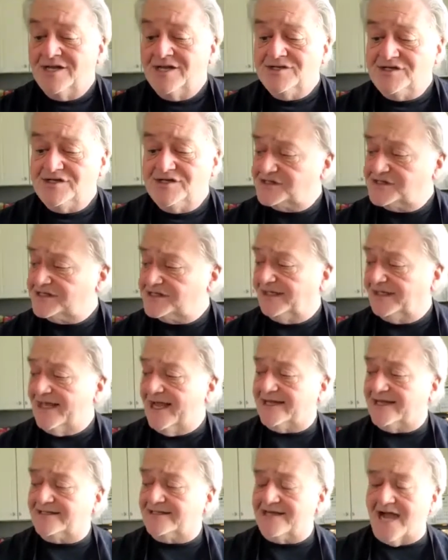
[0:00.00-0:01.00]
Just
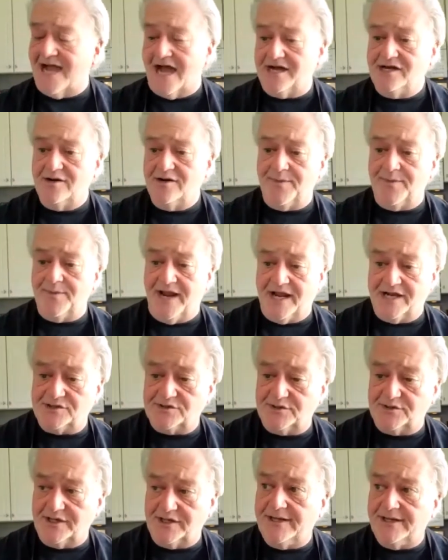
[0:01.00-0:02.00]
select out of your
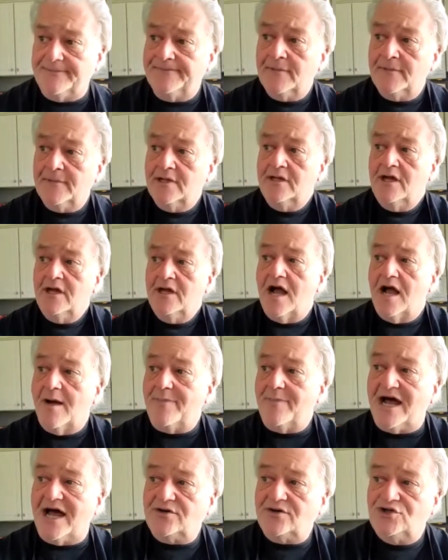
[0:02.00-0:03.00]
pantry
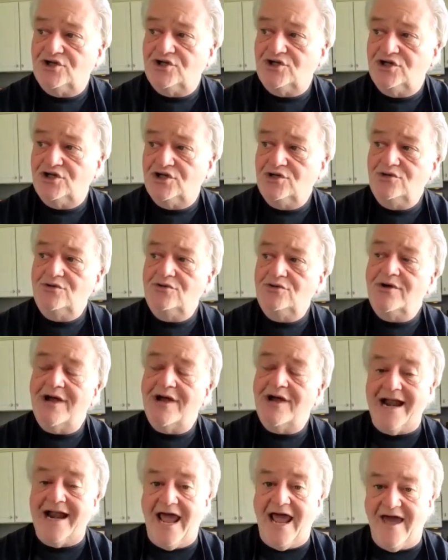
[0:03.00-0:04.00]
about
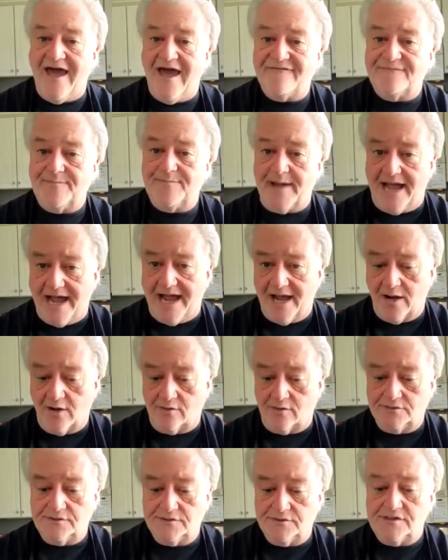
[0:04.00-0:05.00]
2.5
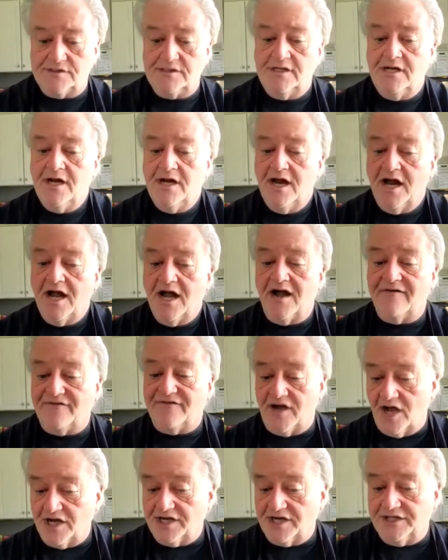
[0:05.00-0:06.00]
pounds of
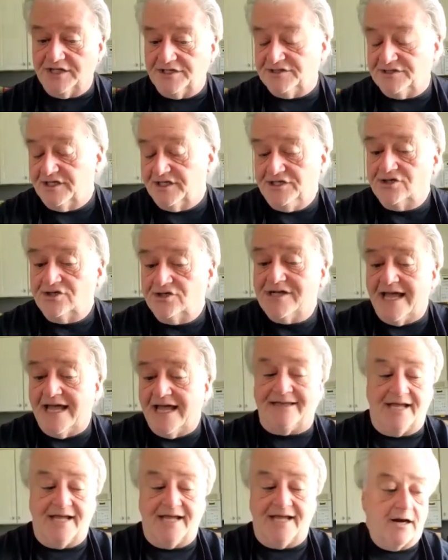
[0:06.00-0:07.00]
onions, and you'll
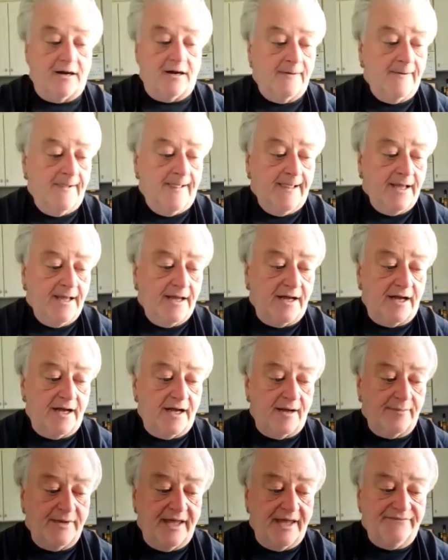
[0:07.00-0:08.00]
get there.
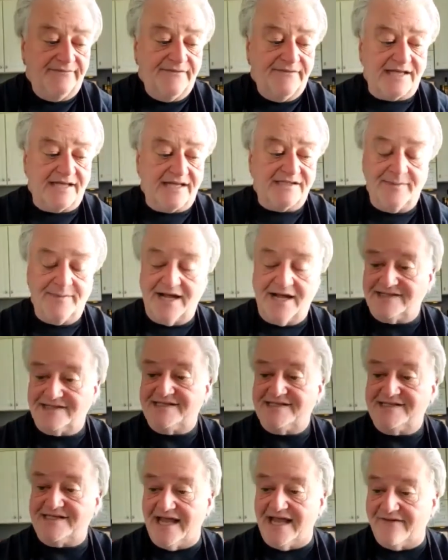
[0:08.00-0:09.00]
That's about
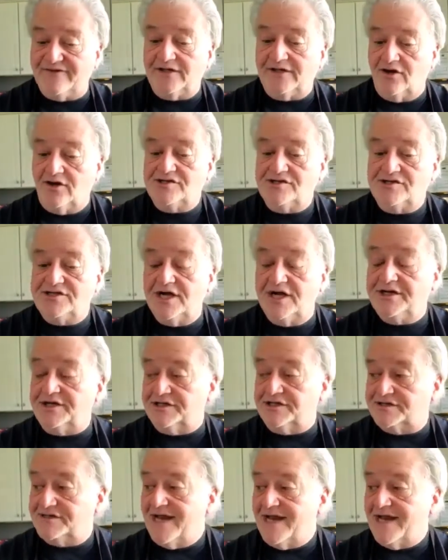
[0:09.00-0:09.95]
7 large onions.